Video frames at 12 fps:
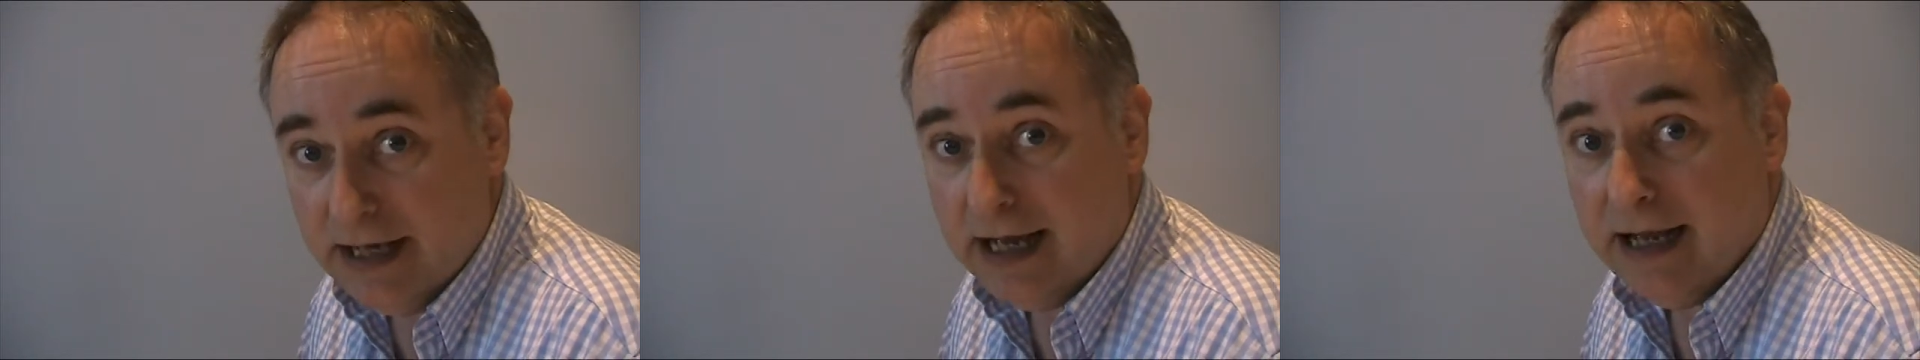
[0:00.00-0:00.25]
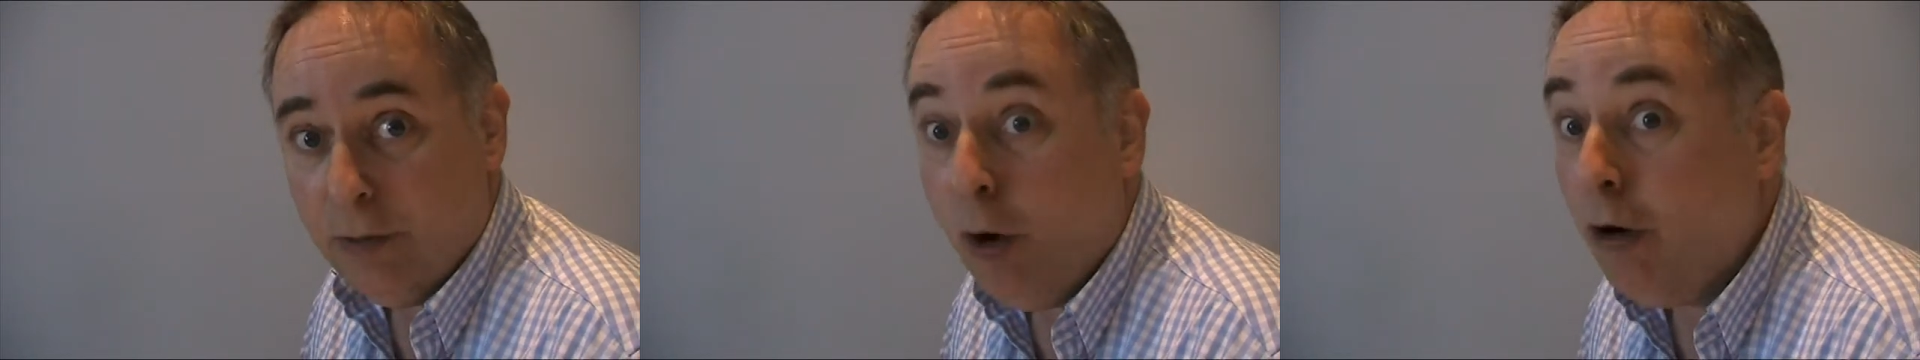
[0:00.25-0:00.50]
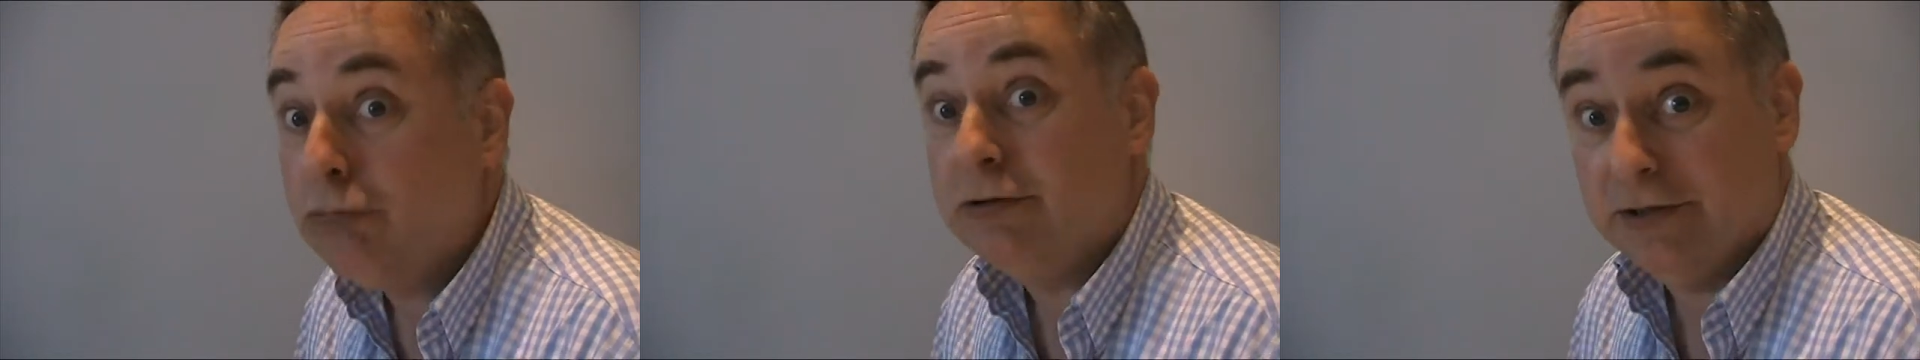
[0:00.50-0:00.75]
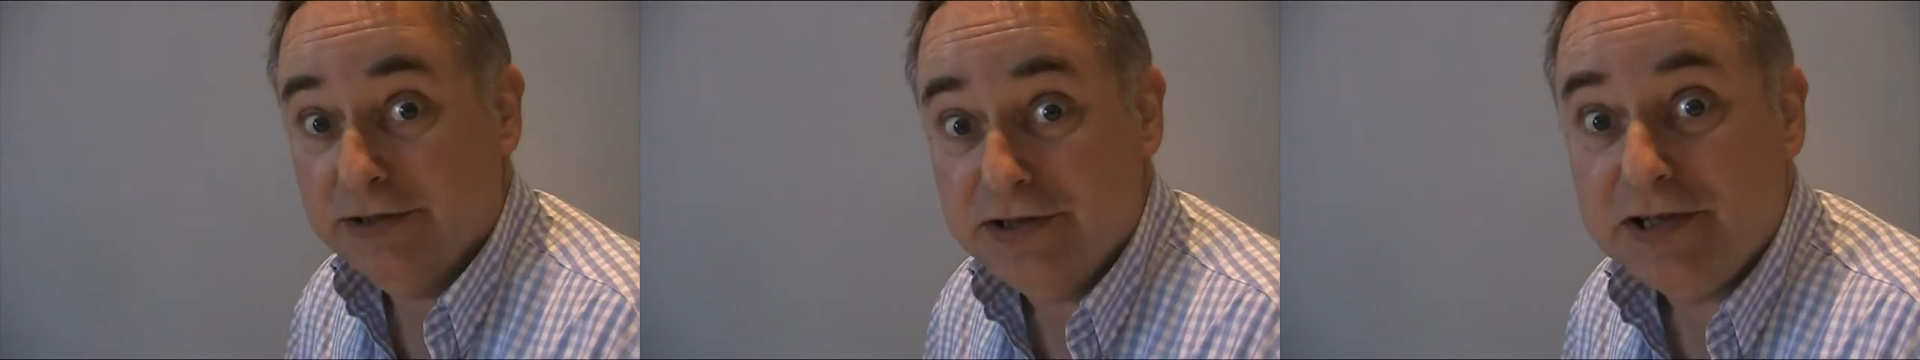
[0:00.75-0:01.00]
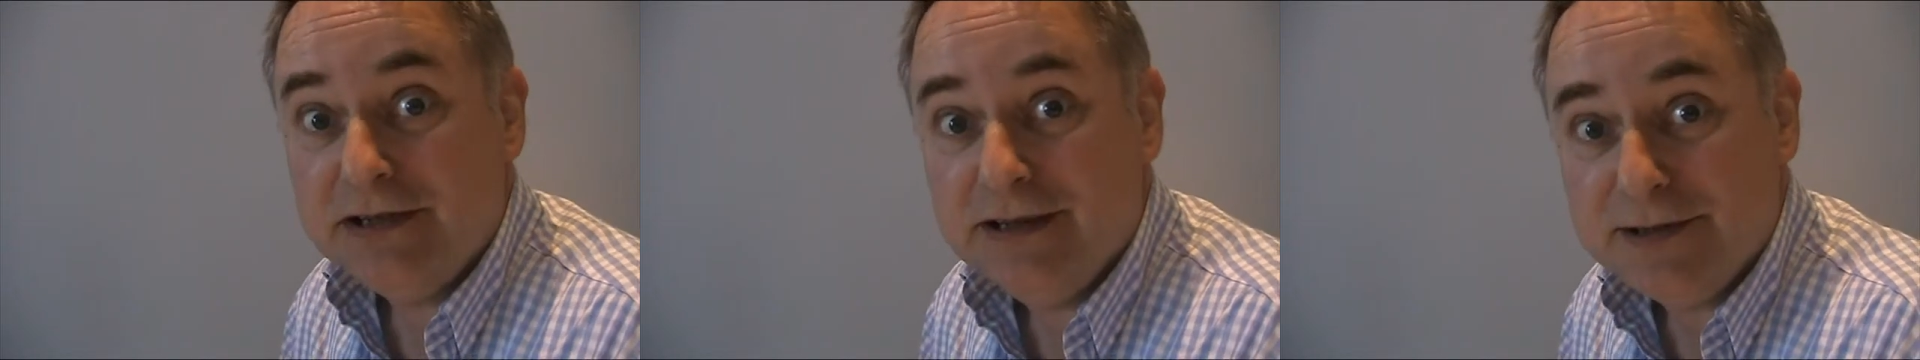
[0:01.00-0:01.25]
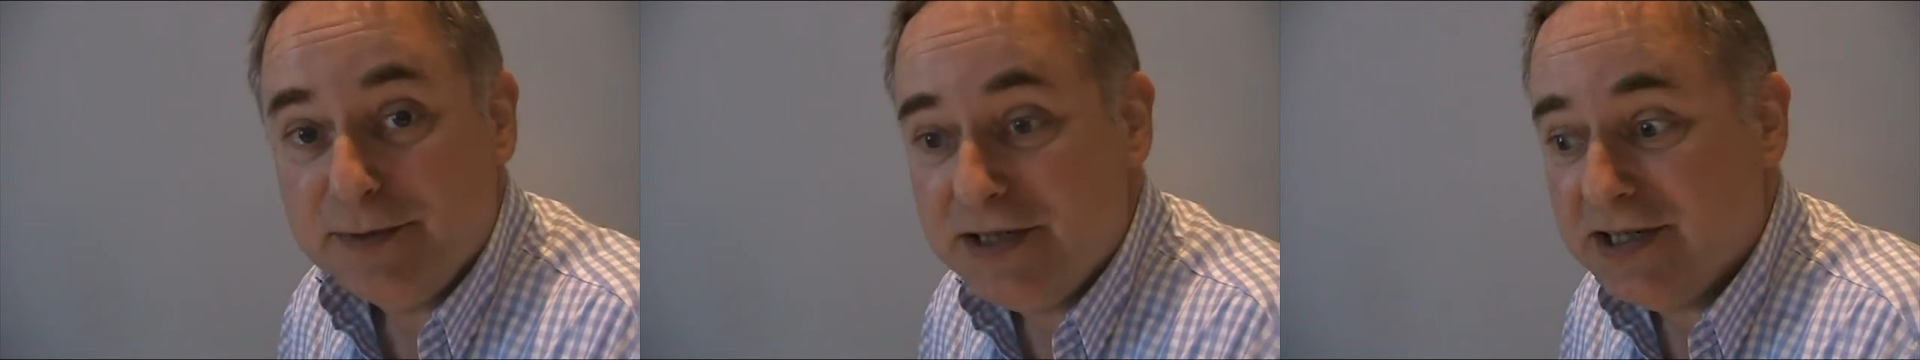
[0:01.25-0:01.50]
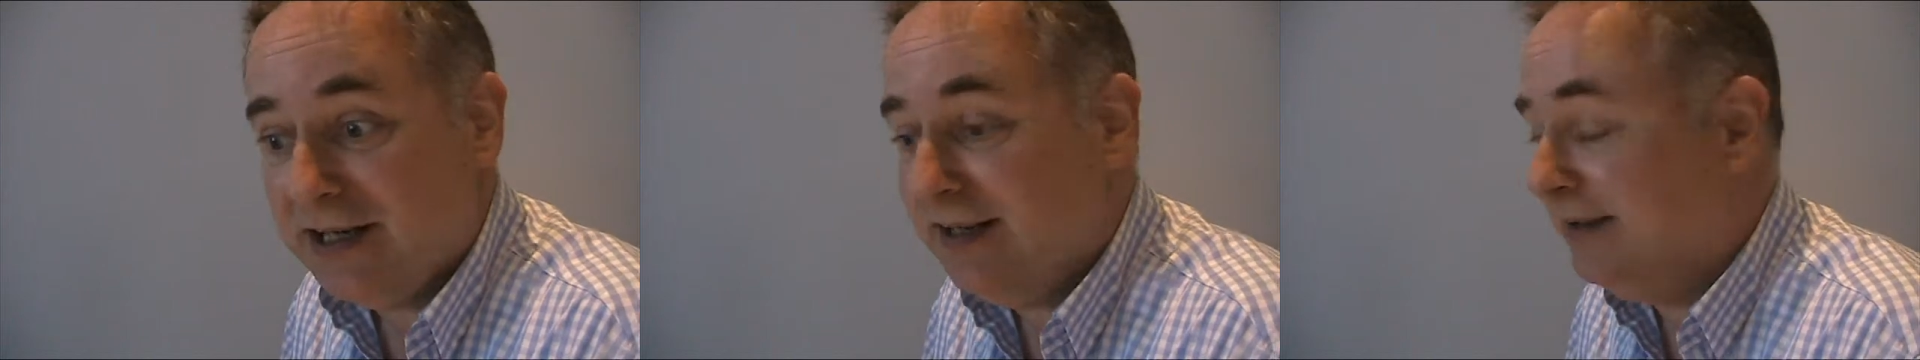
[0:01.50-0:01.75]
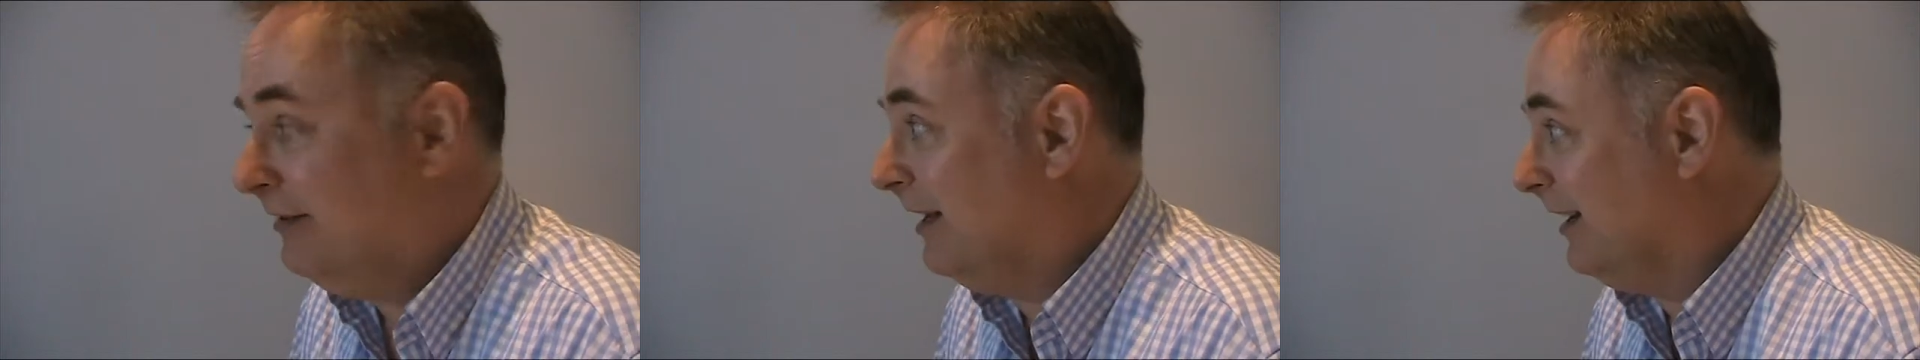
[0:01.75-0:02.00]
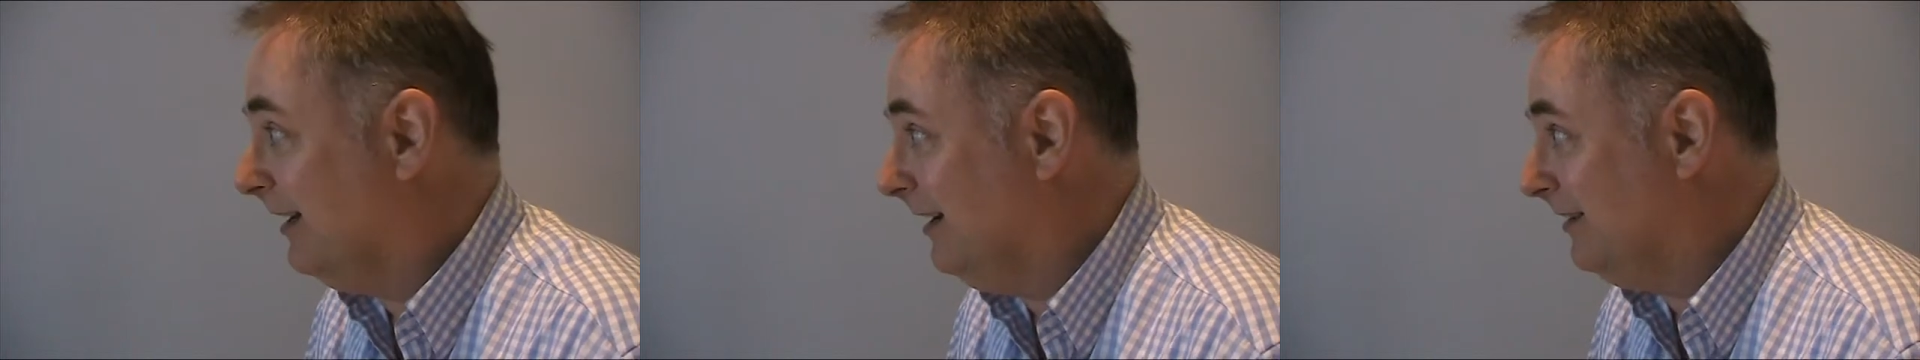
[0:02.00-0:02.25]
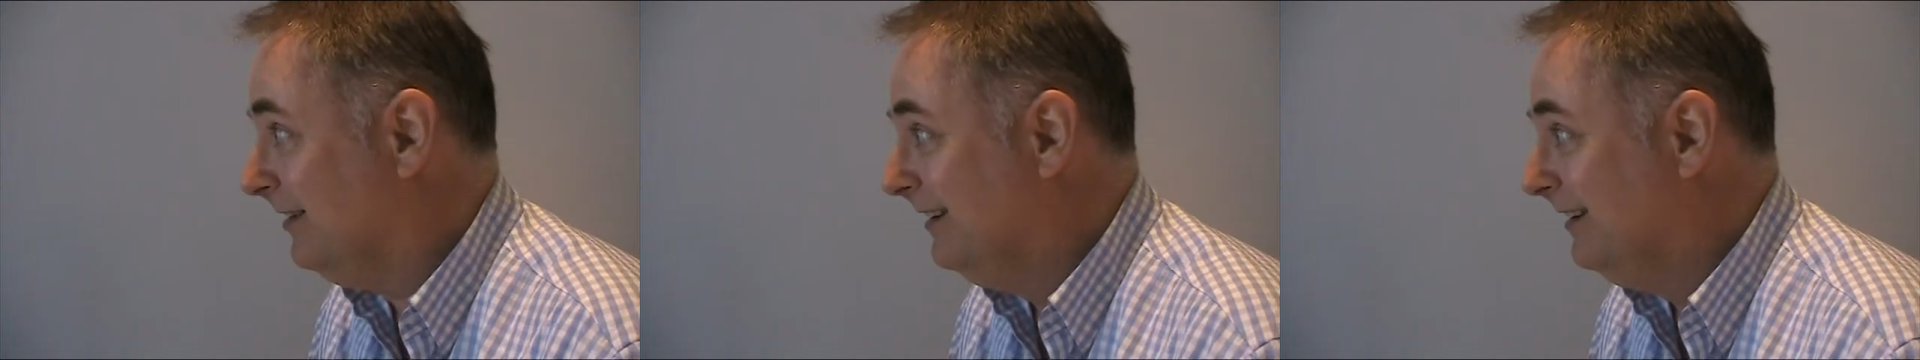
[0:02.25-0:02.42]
Holdens, as we say here in Adelaide.